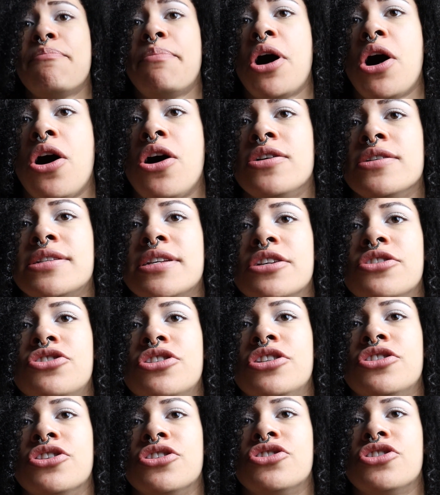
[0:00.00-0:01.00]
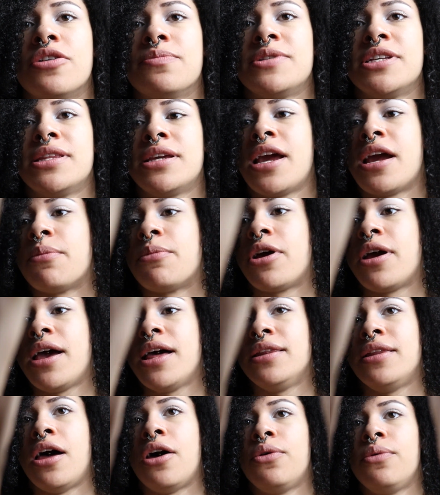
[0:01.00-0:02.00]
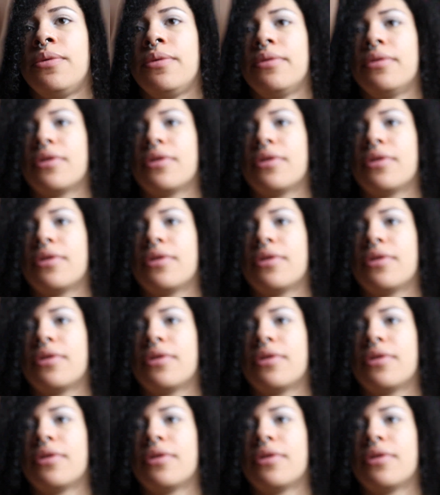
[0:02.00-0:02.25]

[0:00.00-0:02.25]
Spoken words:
have balls, and she just jumped at the camera. Hello.